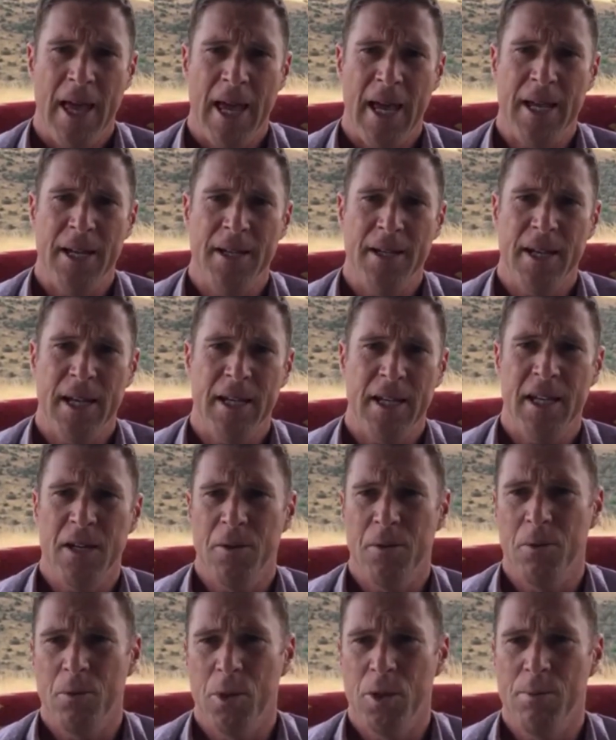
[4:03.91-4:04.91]
and
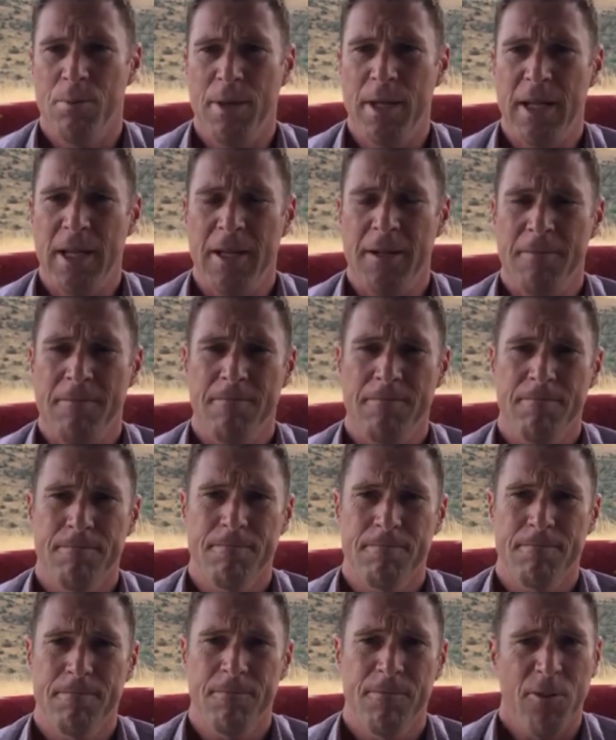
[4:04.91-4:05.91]
any would-be
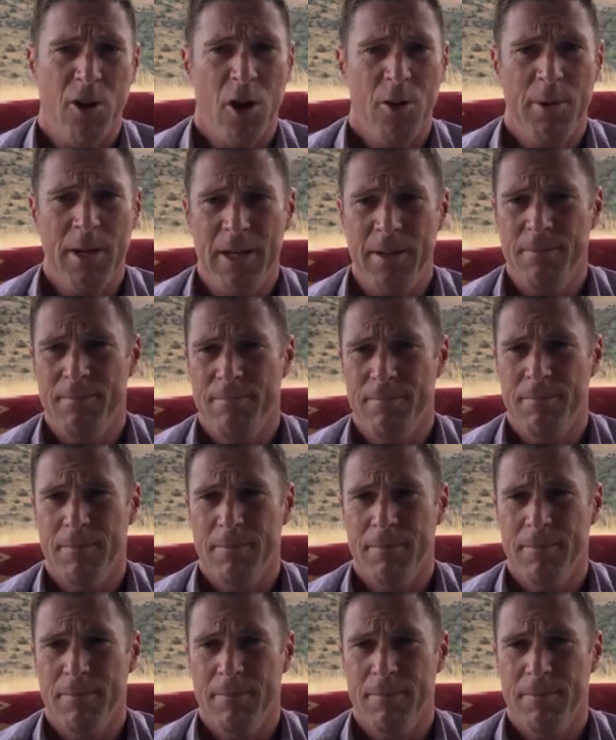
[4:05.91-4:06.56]
farmer,